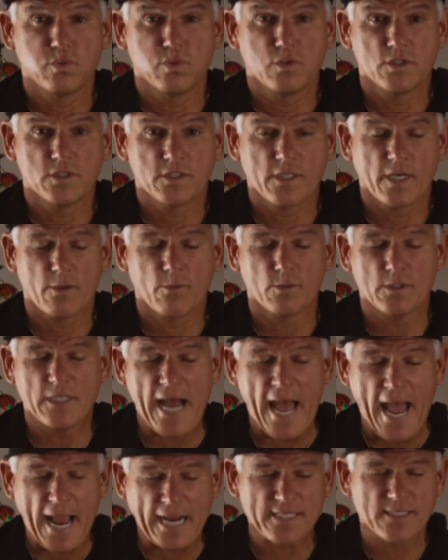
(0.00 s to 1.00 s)
Just kind of
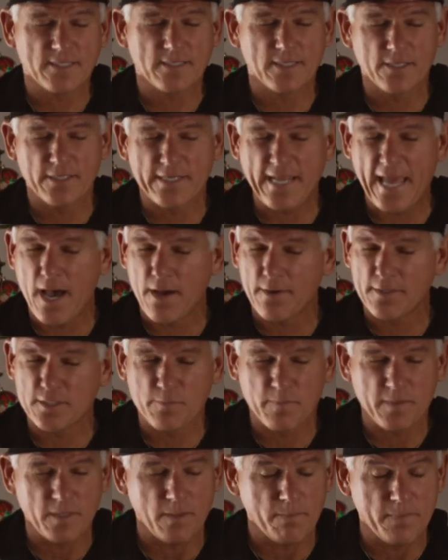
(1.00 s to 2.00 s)
relax, center down. It's
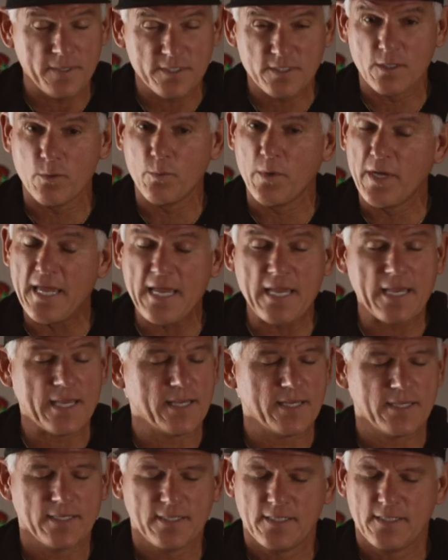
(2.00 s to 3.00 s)
been a busy week.
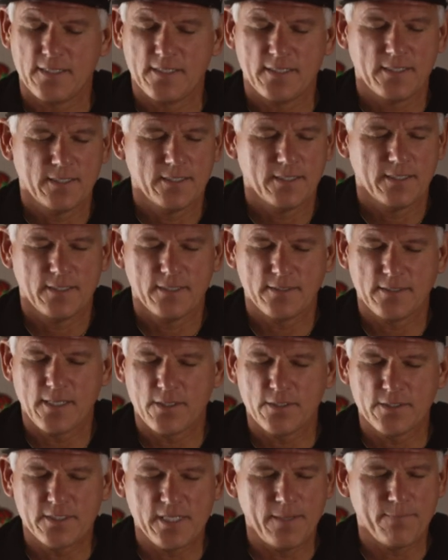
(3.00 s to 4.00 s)

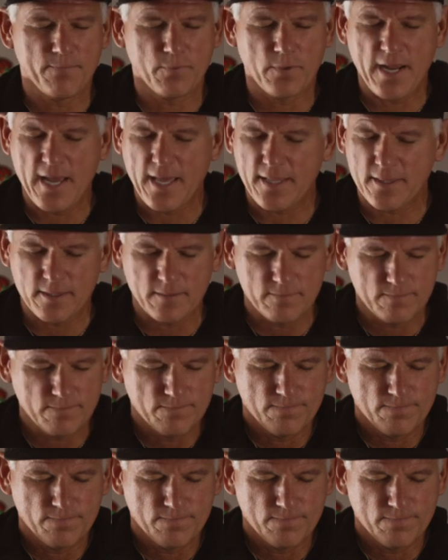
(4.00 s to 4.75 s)
Another deep breath.